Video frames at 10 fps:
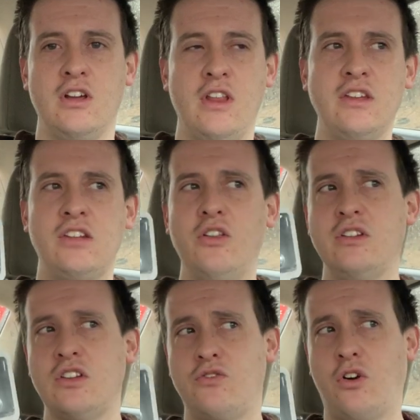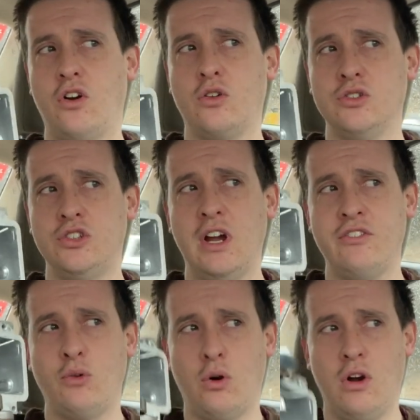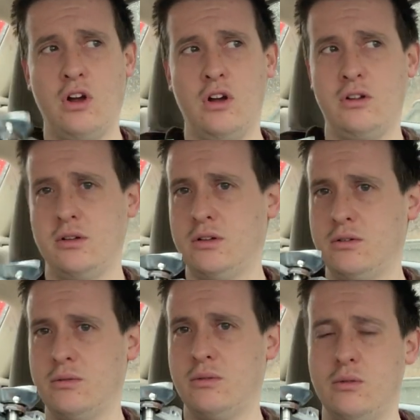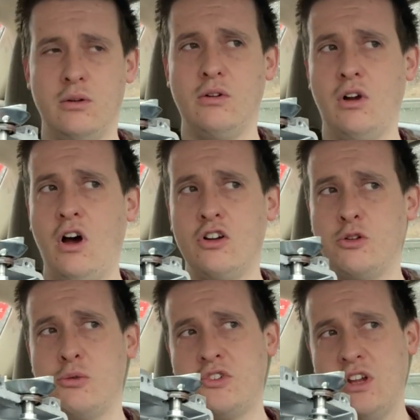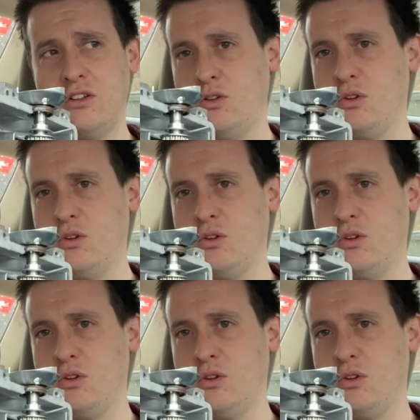They sell these as vertical shaft or 100%